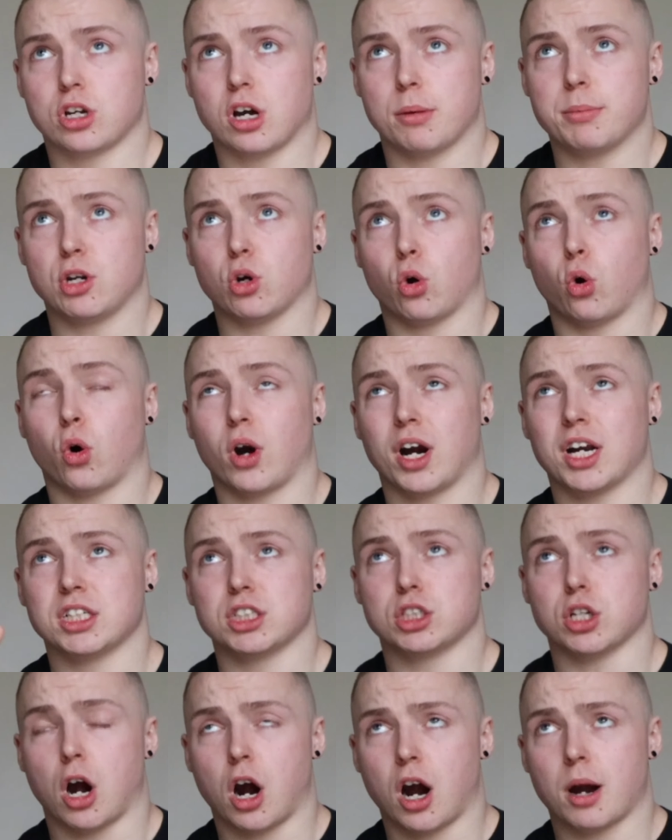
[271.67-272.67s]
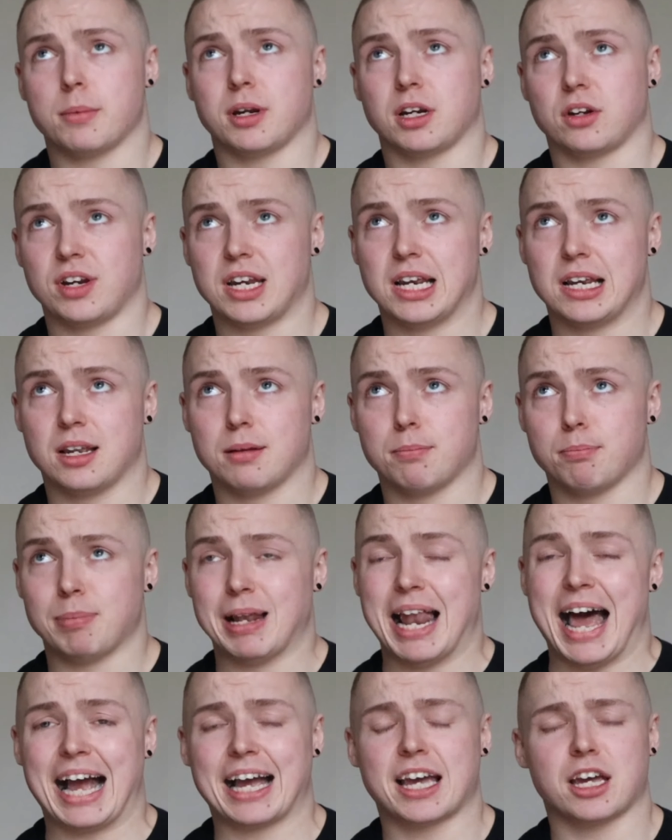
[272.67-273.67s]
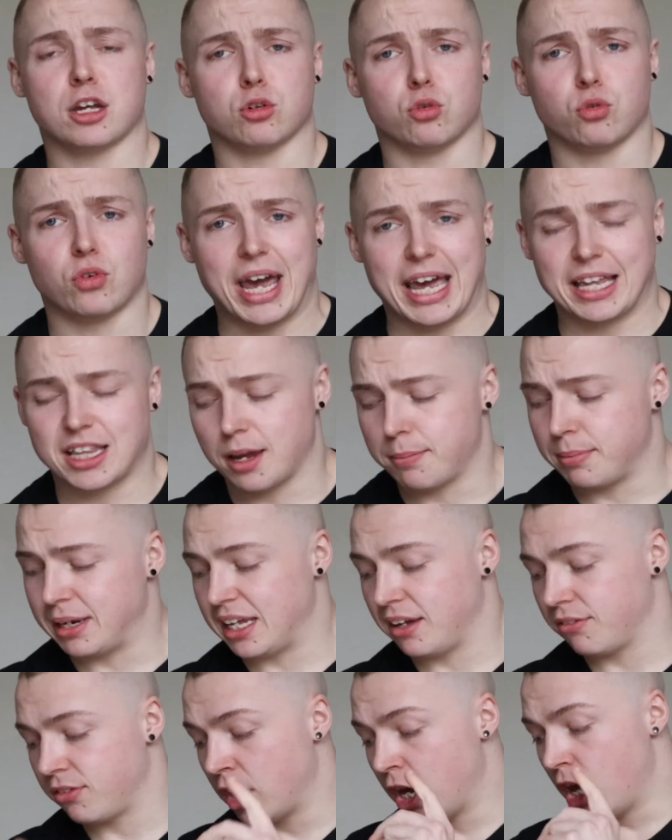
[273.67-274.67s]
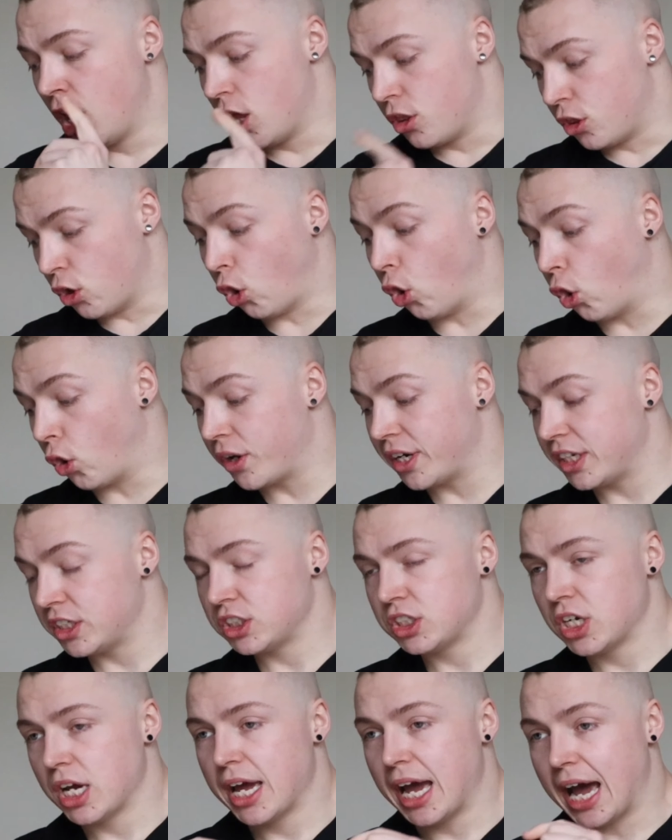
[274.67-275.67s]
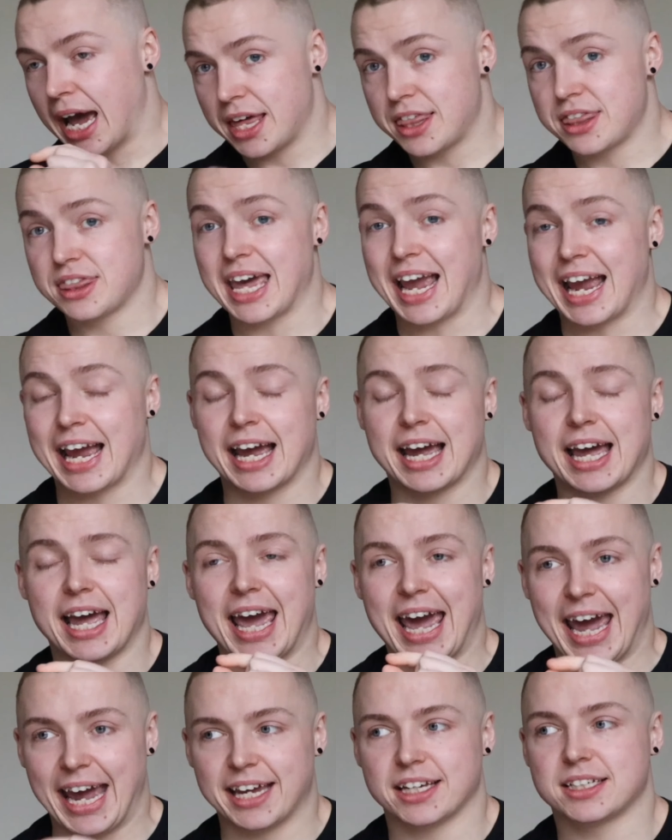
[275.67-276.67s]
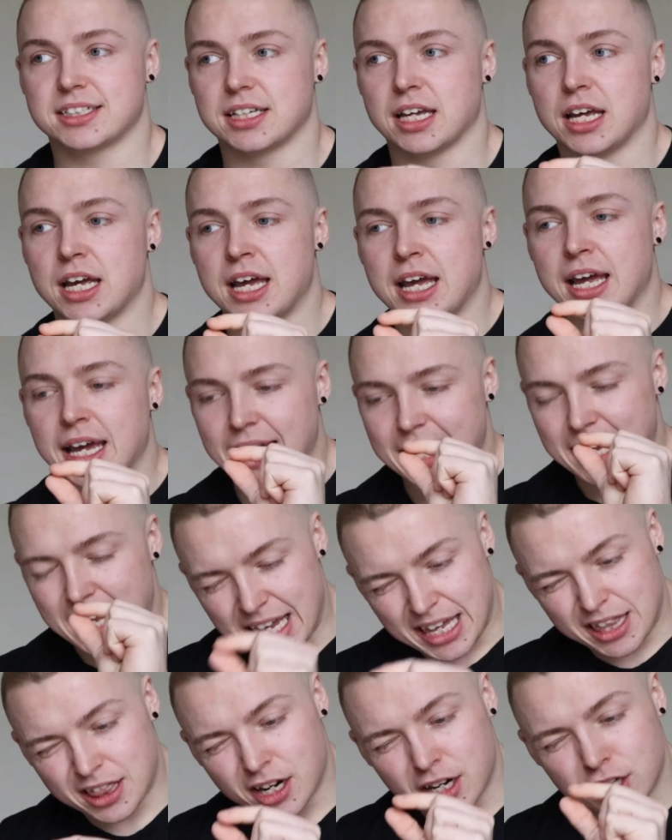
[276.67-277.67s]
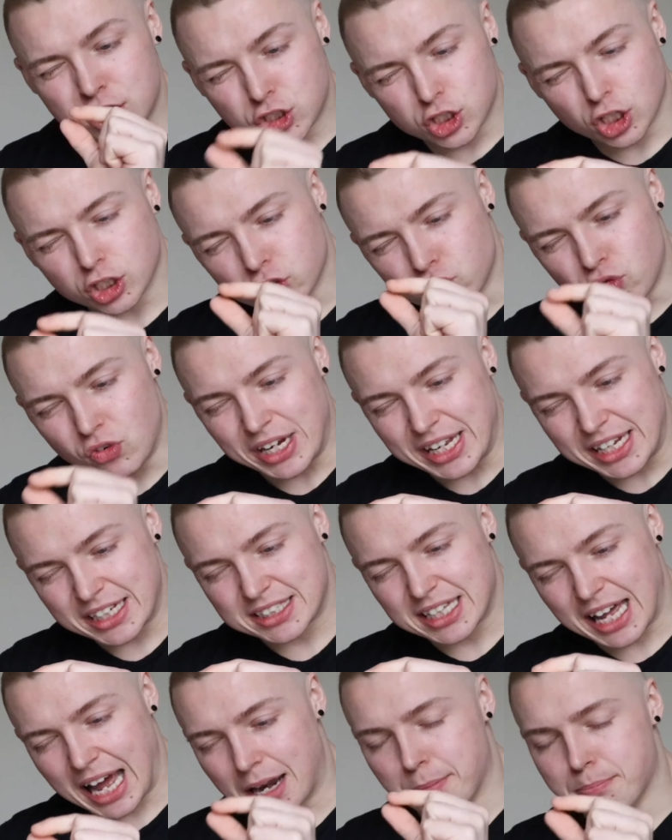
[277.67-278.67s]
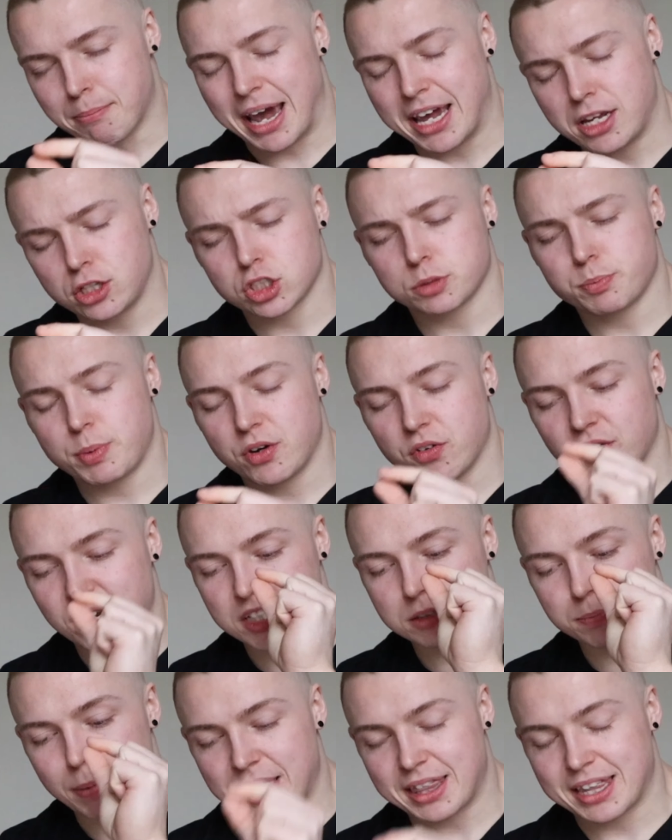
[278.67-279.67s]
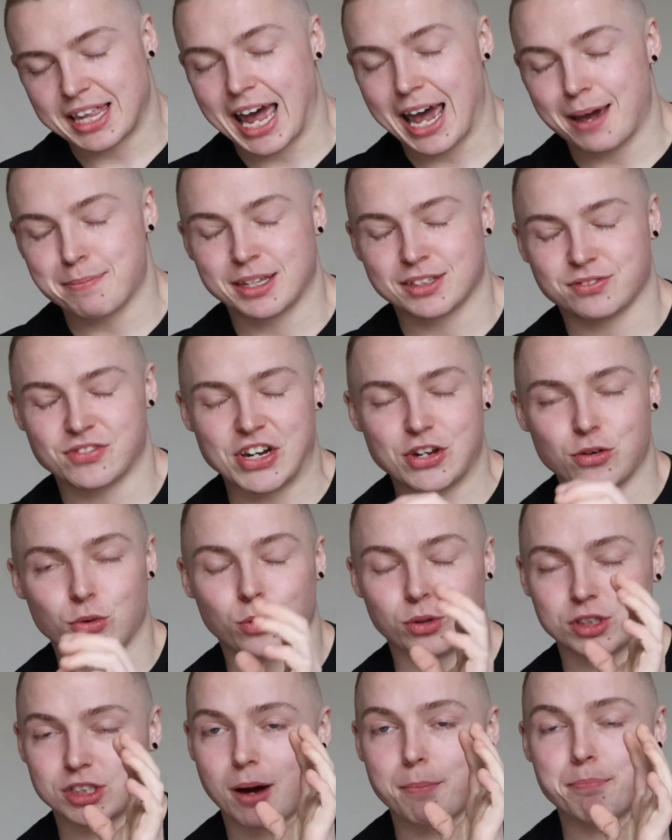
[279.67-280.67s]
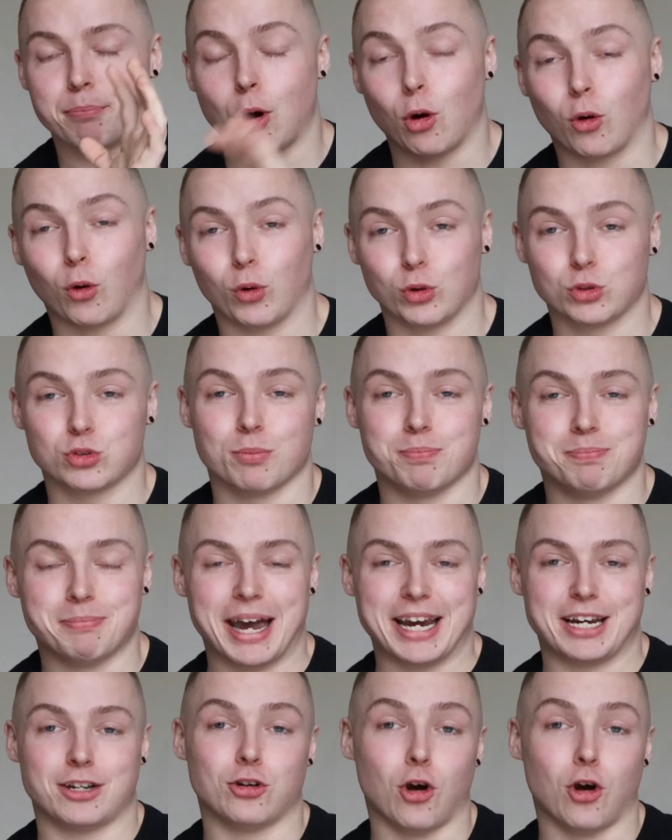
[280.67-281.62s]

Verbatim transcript: come in orange, army green, black and red, I believe. The orange, I think, is either just released and might just be released by the time this video goes up, but also might